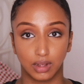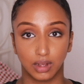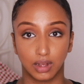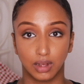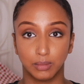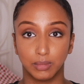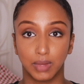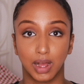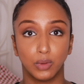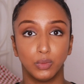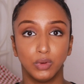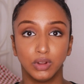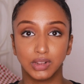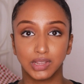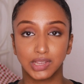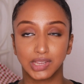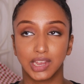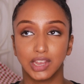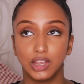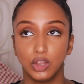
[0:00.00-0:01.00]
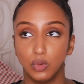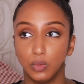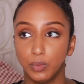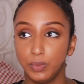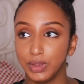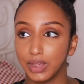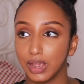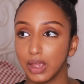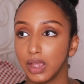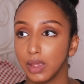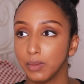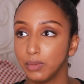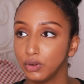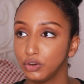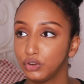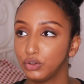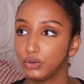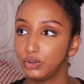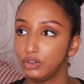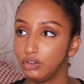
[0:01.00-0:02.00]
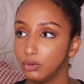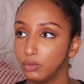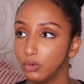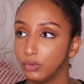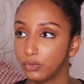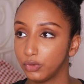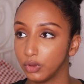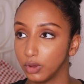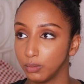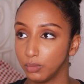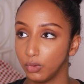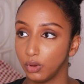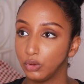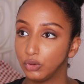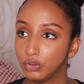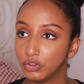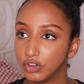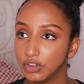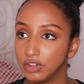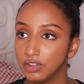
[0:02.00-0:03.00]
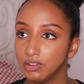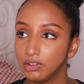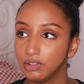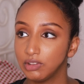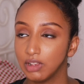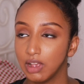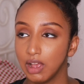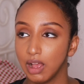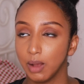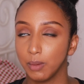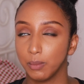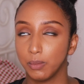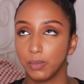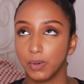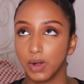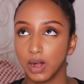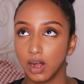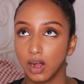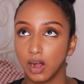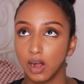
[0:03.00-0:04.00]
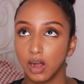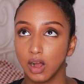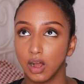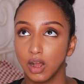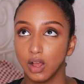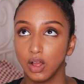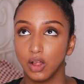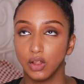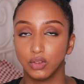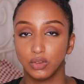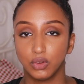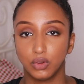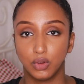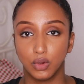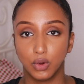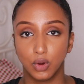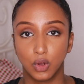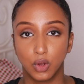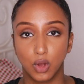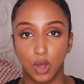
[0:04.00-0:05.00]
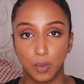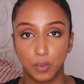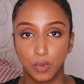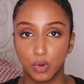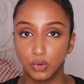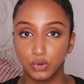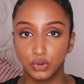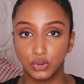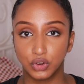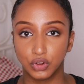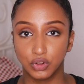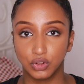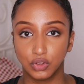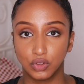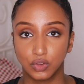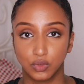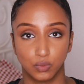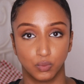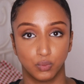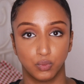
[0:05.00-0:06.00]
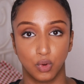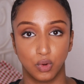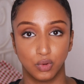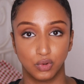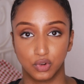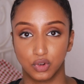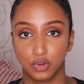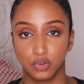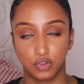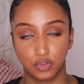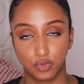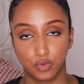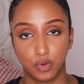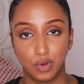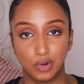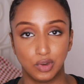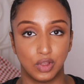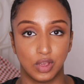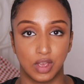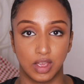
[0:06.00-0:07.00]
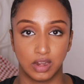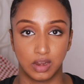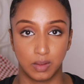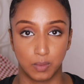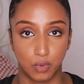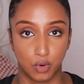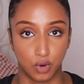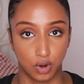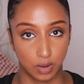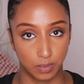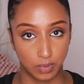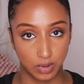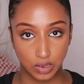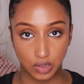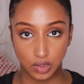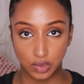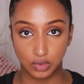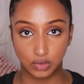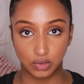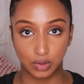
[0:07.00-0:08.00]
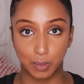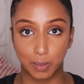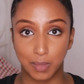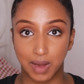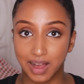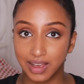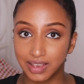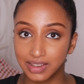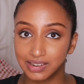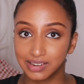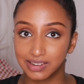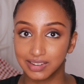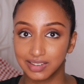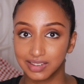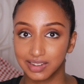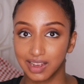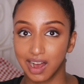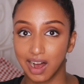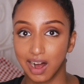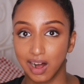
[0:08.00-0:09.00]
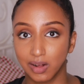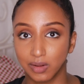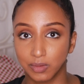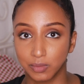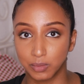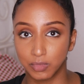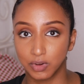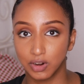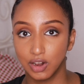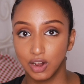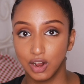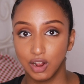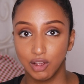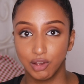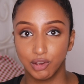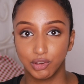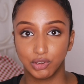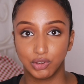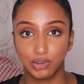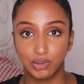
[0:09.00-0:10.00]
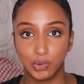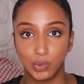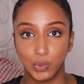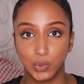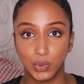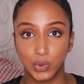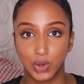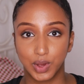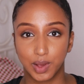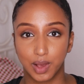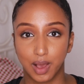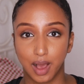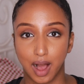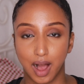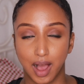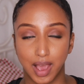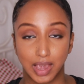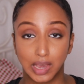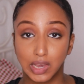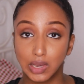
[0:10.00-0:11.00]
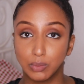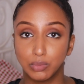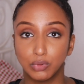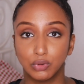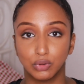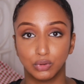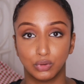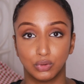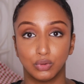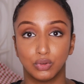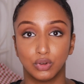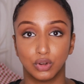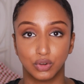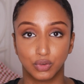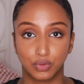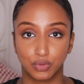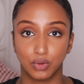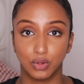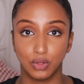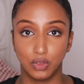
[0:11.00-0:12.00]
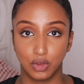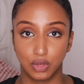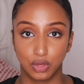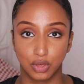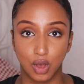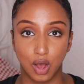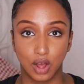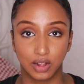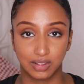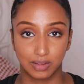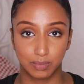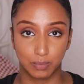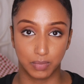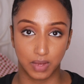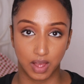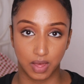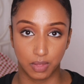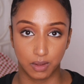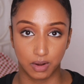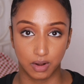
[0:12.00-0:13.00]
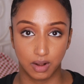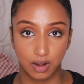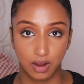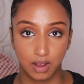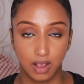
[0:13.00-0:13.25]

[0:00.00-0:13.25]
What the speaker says: I wouldn't say you'll be able to deal with your emotions, but your emotions won't control you anymore because your mind is calm. You are able to control your thoughts better.